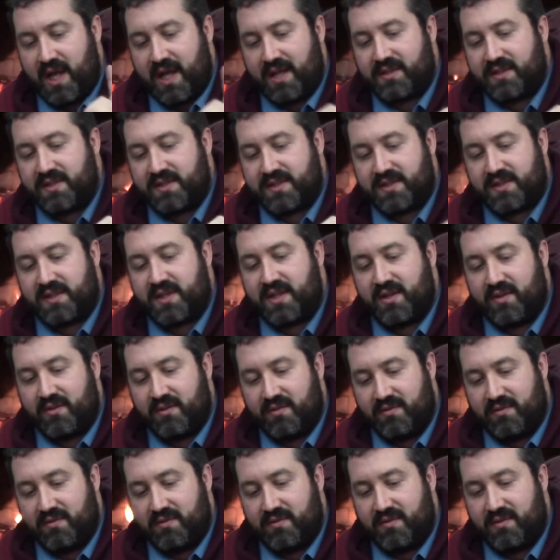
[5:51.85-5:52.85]
He had the
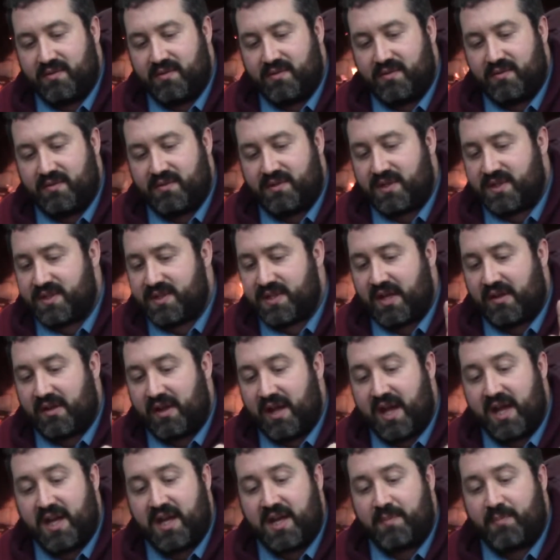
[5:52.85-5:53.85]
skill to
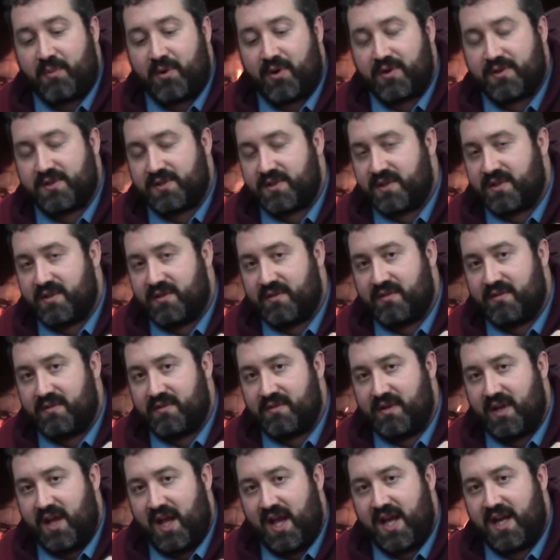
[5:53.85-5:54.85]
sell any person
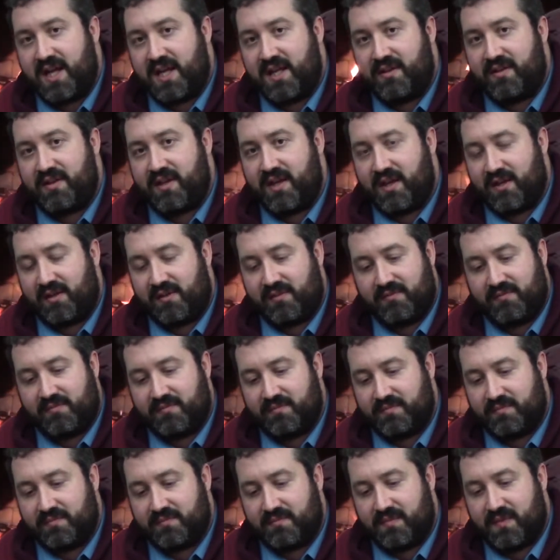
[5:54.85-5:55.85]

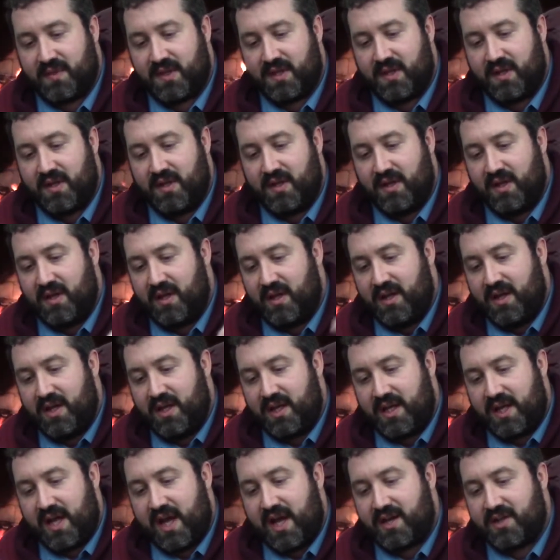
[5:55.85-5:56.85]
anything.
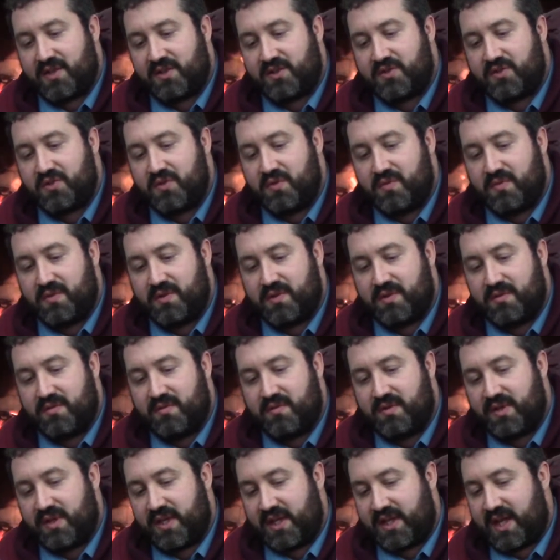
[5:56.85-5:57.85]
He had a
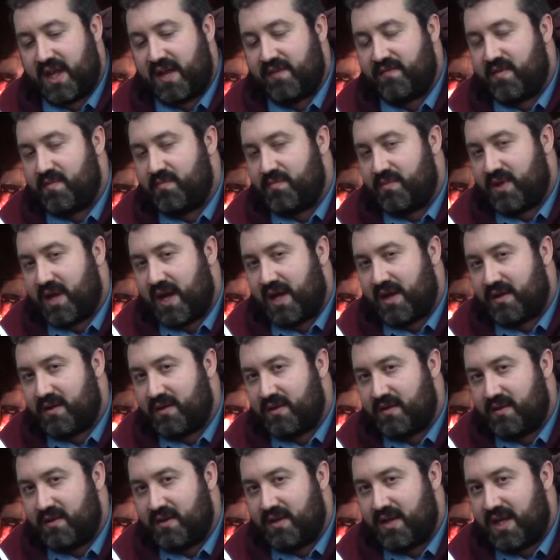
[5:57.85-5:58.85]
suit that gave him
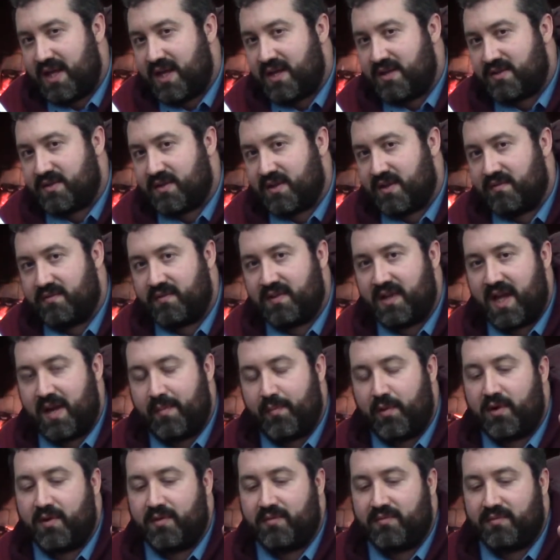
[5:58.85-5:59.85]
that hint
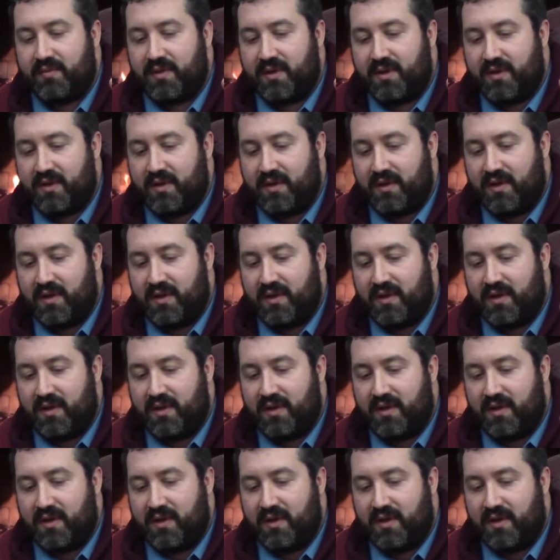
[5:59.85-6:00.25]
of glamour.